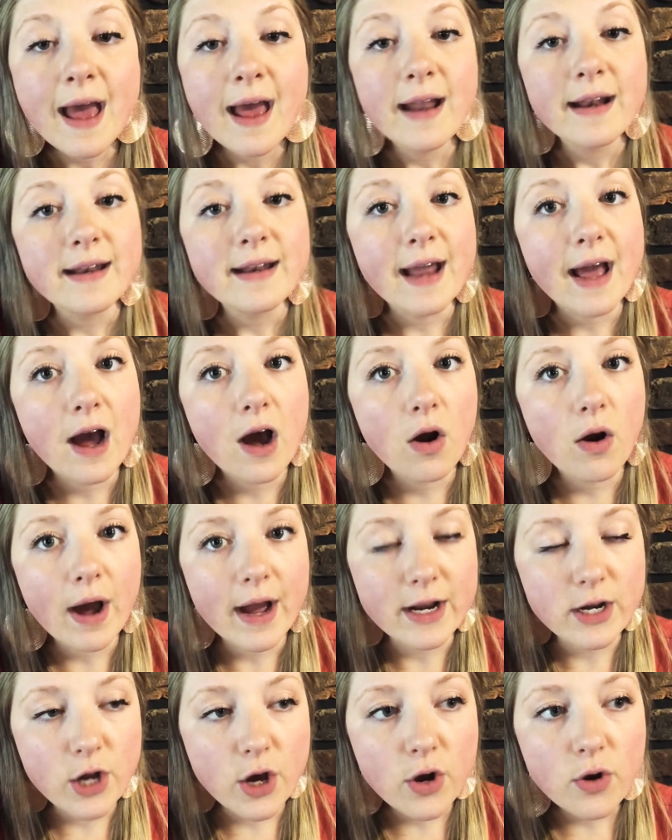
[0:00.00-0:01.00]
Now, I
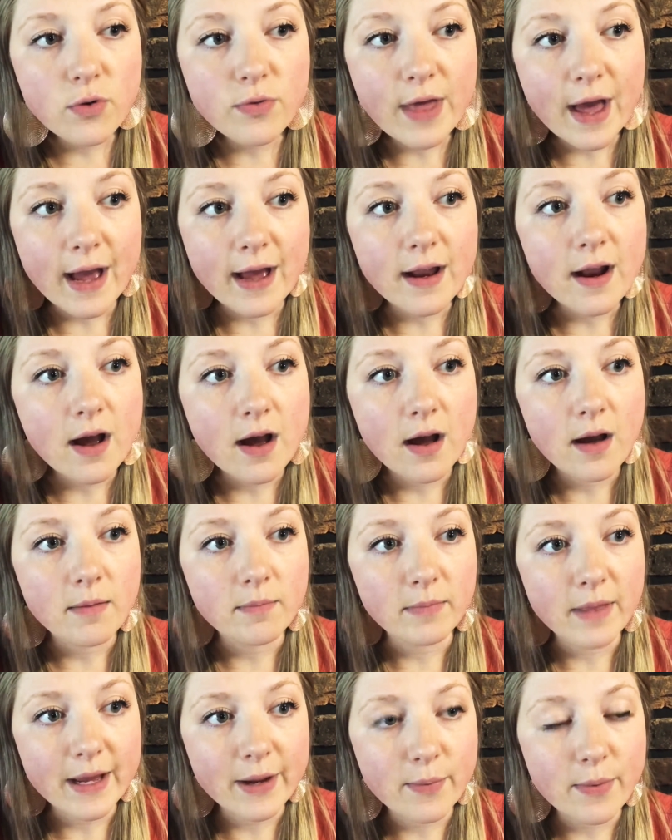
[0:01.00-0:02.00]
know that,
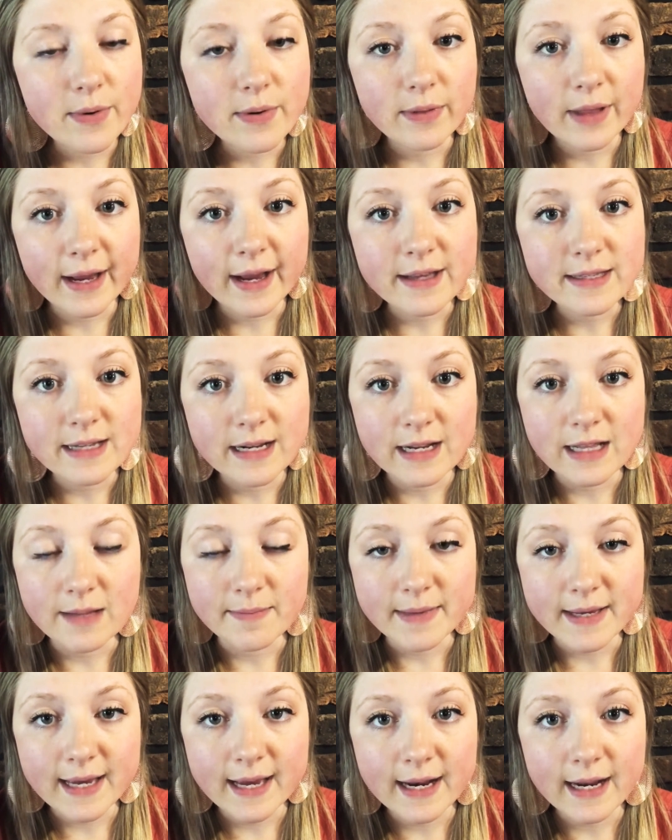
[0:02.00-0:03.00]
like I said in the
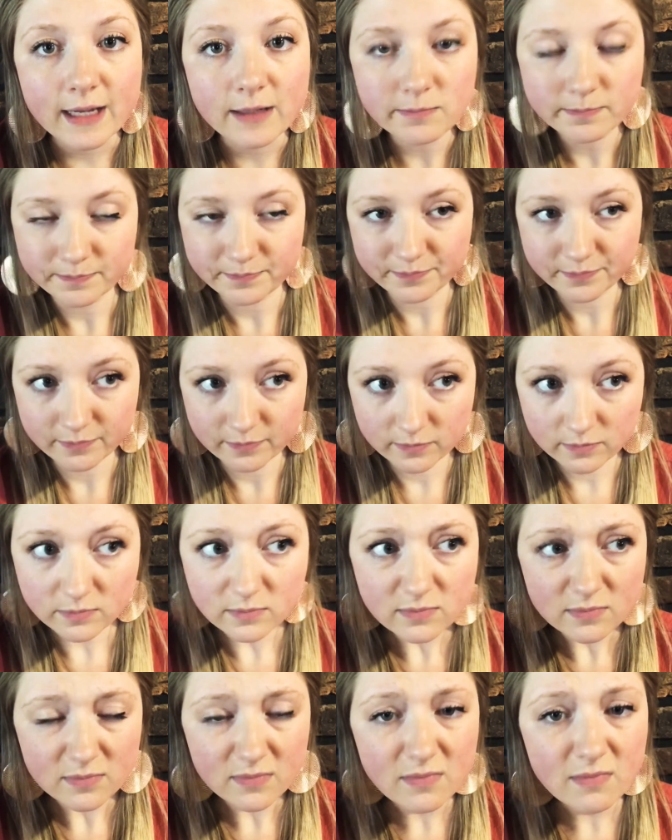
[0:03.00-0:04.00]
beginning,
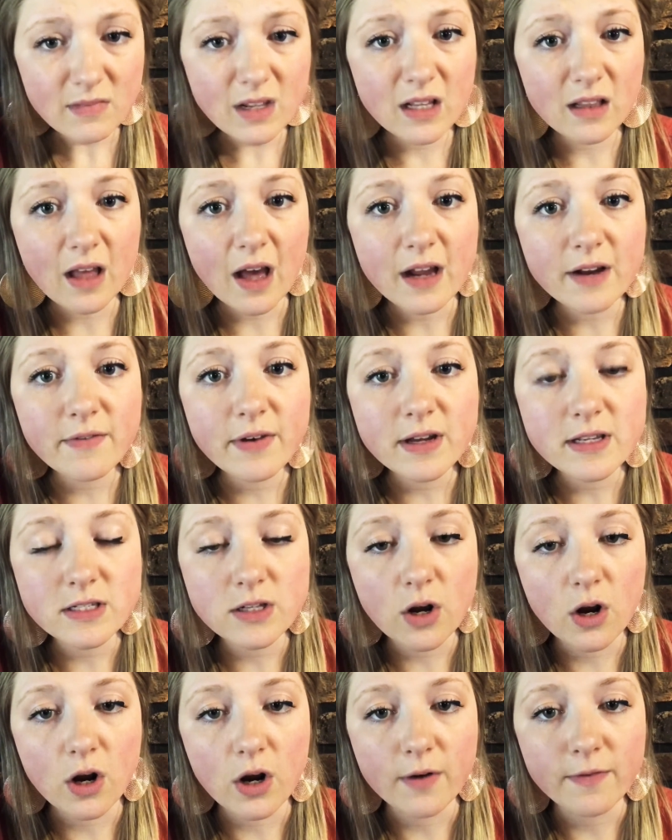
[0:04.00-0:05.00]
a lot of us
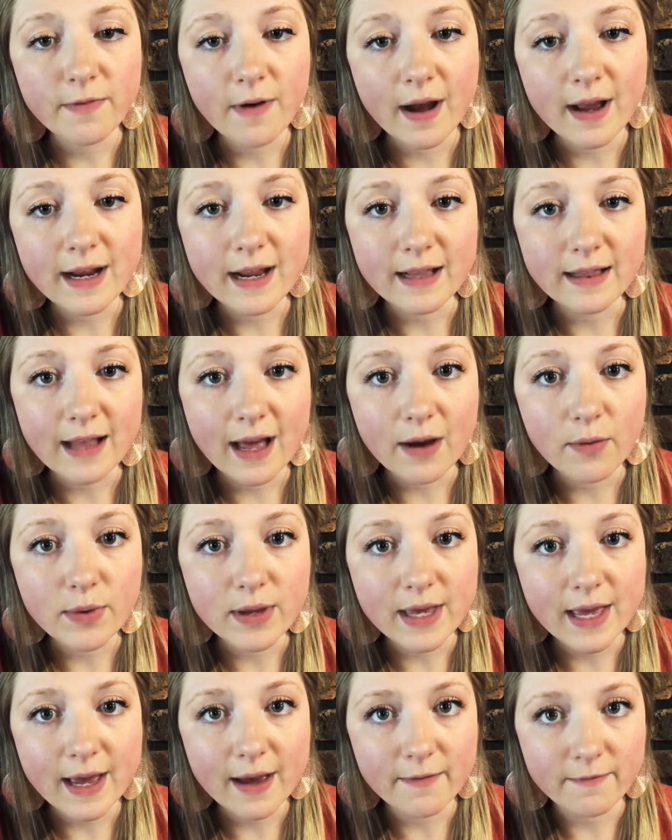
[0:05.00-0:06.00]
are finding that we
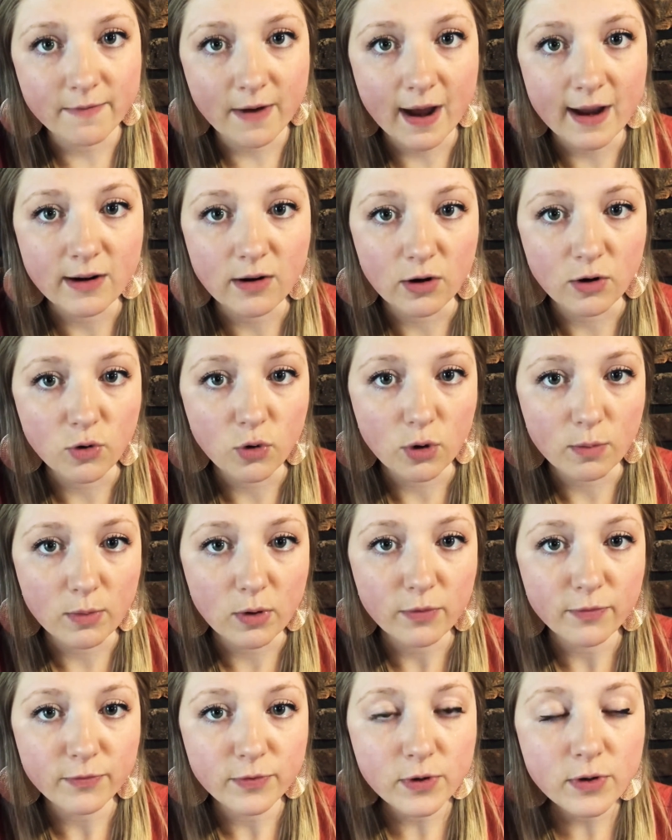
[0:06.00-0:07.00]
can't find our
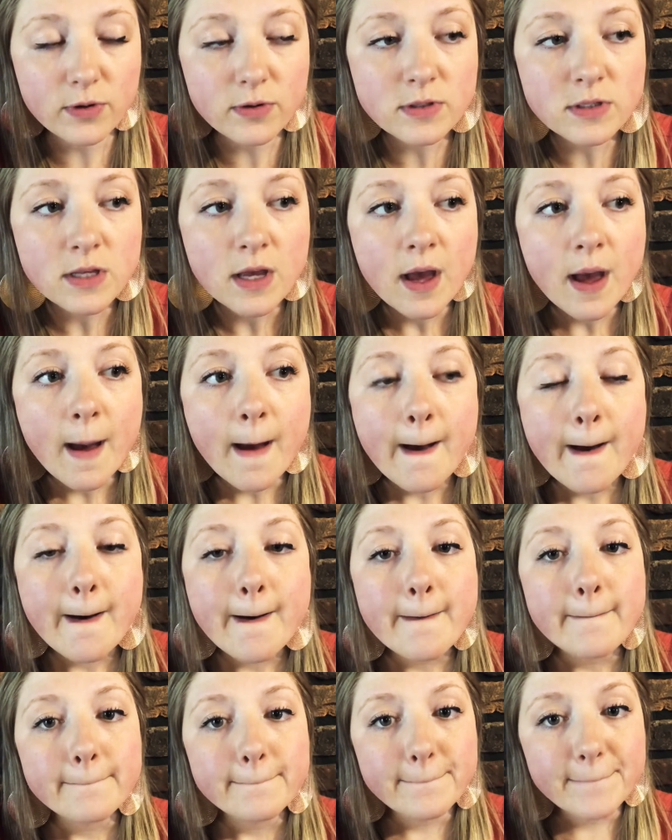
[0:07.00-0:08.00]
normal foods,
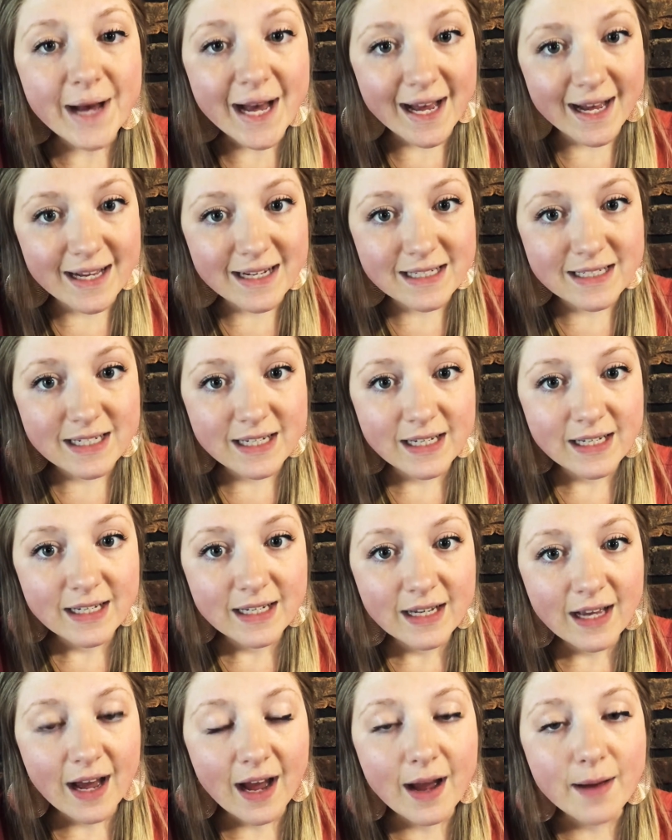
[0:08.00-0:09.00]
but
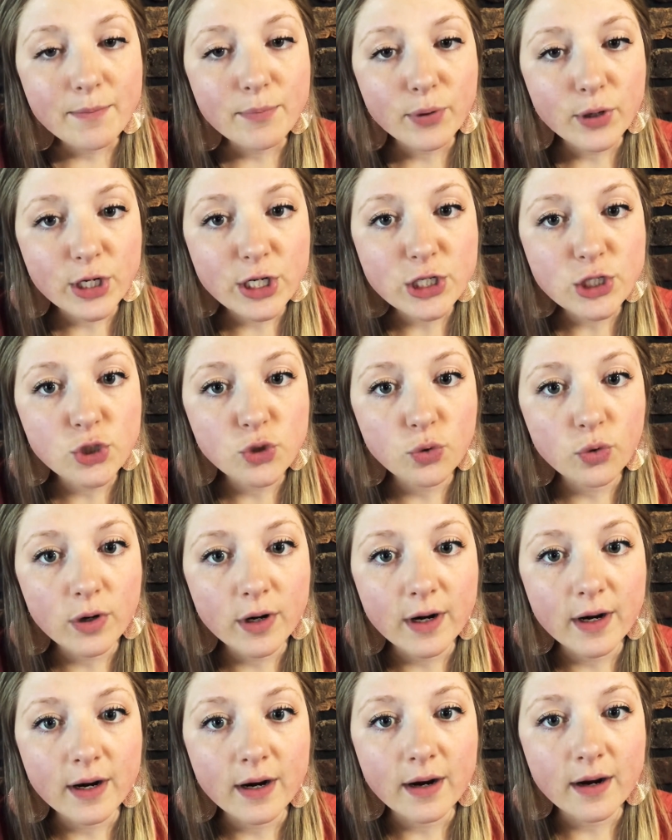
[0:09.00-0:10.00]
I'm pretty
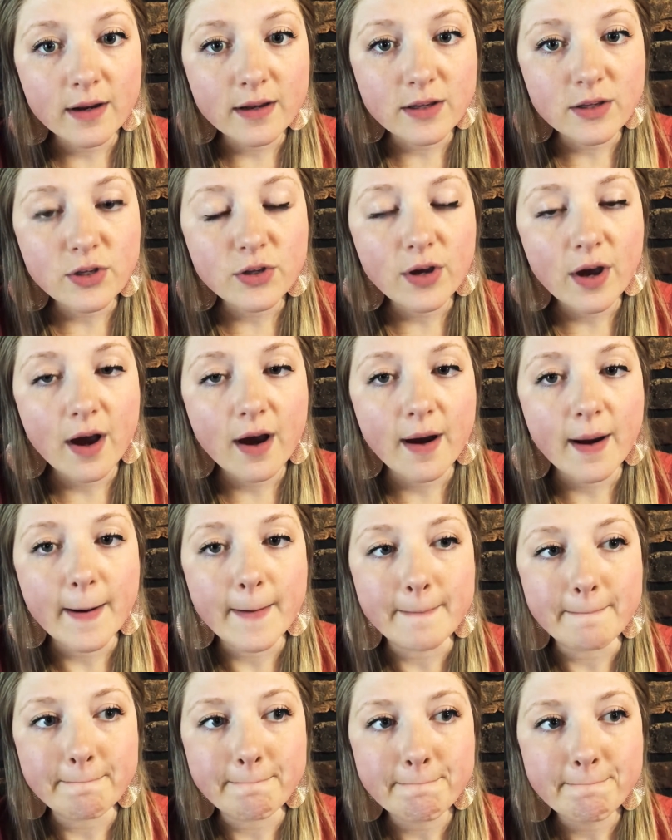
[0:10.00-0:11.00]
sure,
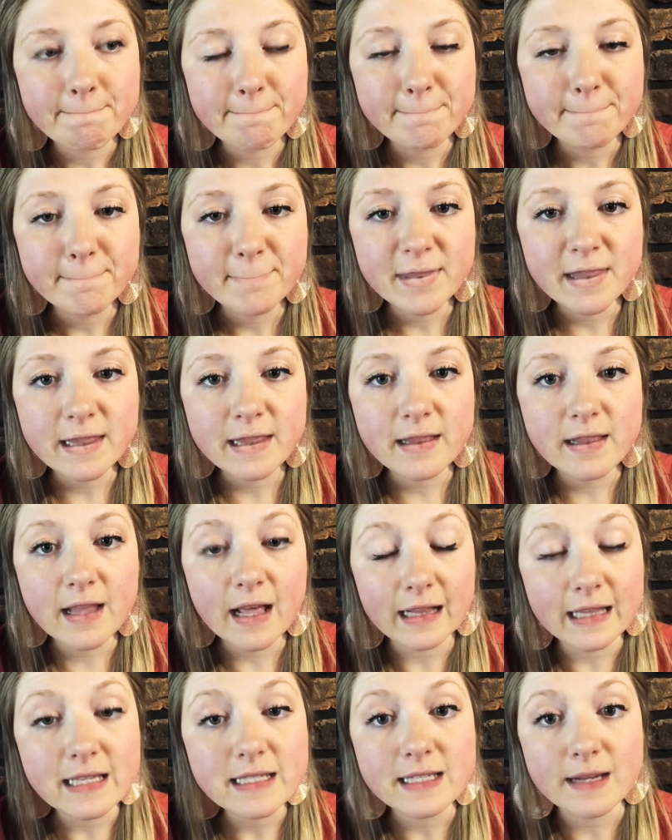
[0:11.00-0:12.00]
at
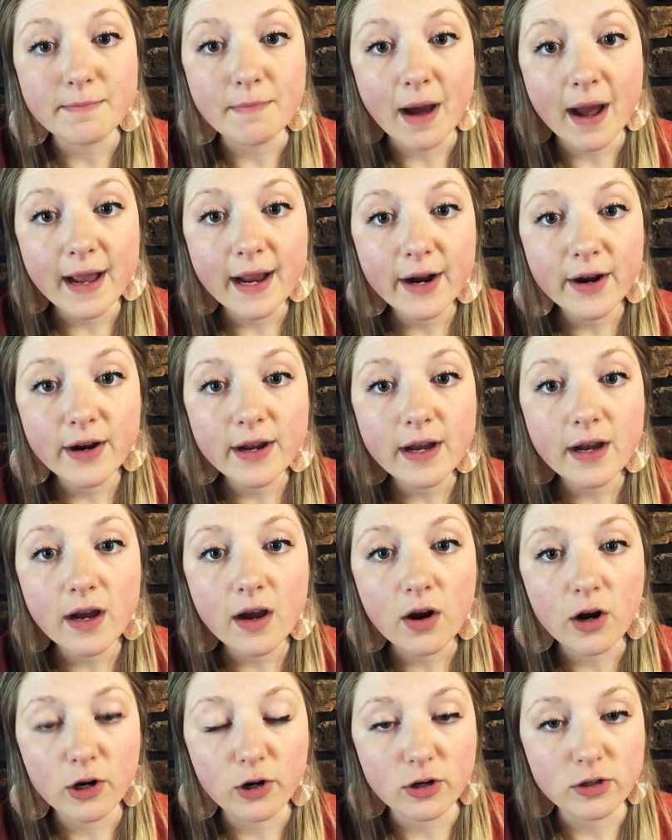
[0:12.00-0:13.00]
least in my area,
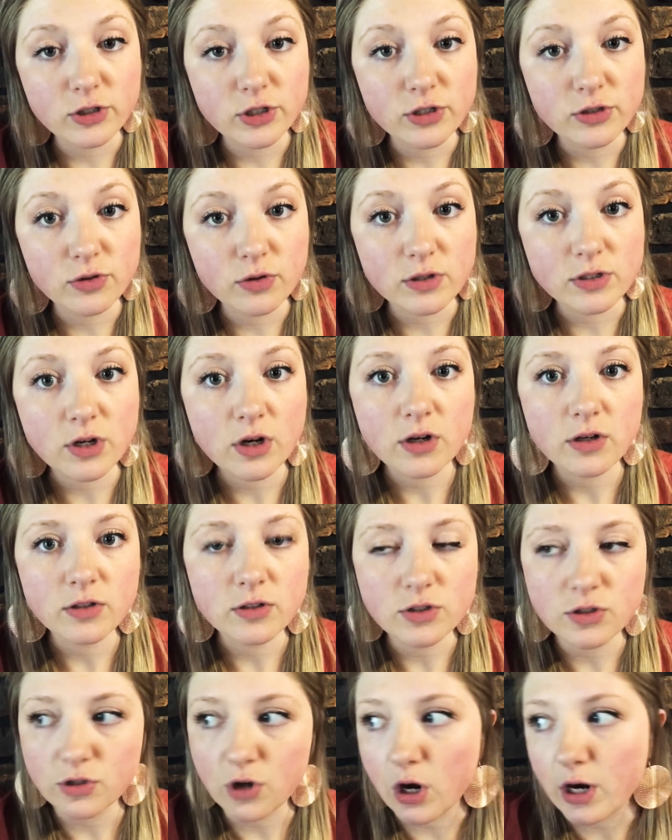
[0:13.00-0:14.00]
our grocery stores are
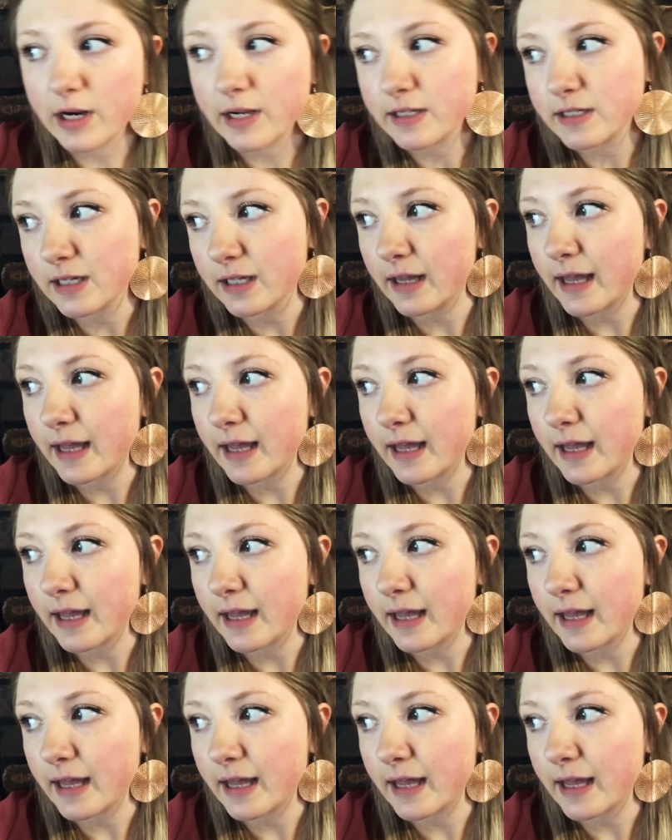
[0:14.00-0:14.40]
starting to